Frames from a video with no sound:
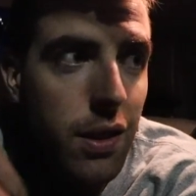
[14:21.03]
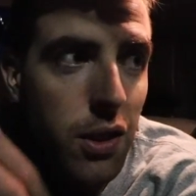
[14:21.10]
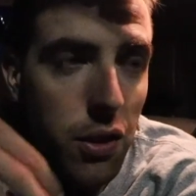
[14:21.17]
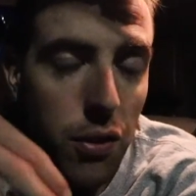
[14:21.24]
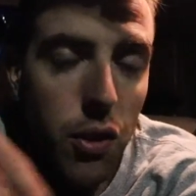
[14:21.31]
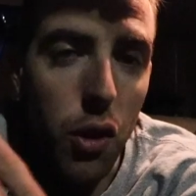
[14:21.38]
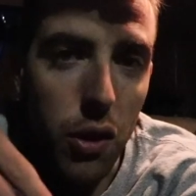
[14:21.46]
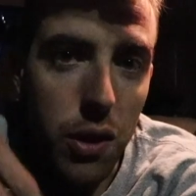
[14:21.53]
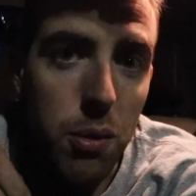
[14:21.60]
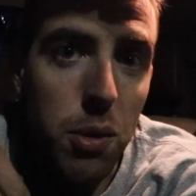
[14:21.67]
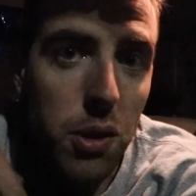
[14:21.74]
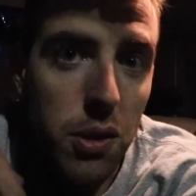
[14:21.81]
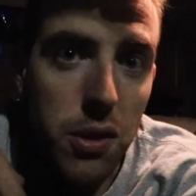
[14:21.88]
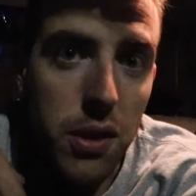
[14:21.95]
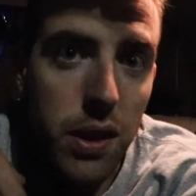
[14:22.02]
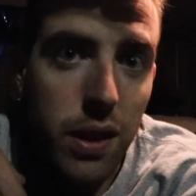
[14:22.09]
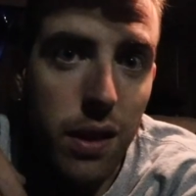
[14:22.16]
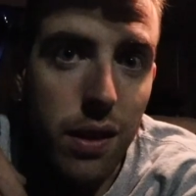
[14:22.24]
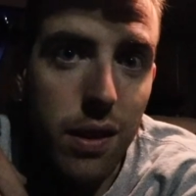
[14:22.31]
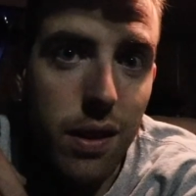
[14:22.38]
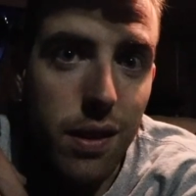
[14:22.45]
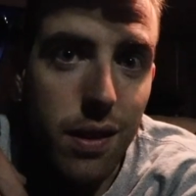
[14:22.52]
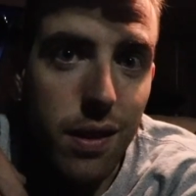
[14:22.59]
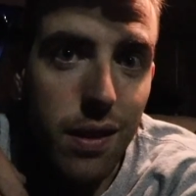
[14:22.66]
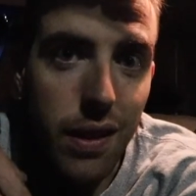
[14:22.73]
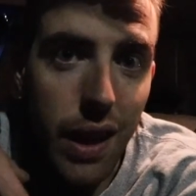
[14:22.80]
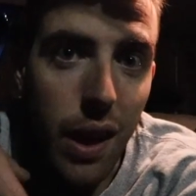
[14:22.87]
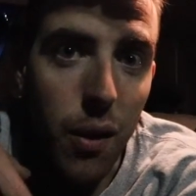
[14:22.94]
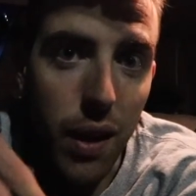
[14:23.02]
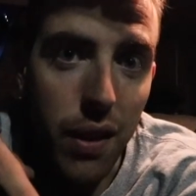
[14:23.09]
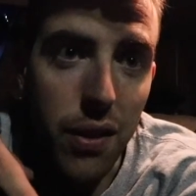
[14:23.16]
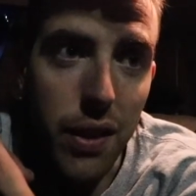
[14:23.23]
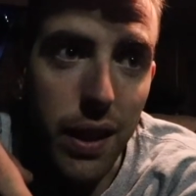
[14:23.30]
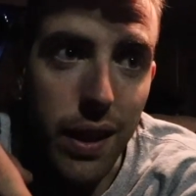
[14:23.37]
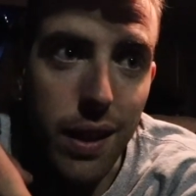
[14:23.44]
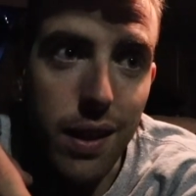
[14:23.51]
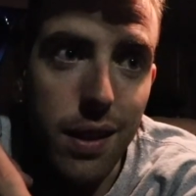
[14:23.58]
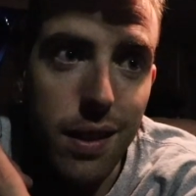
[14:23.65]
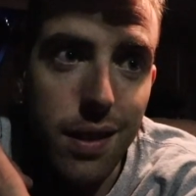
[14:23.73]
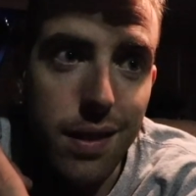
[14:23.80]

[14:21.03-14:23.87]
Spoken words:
You've got the ability now, I think,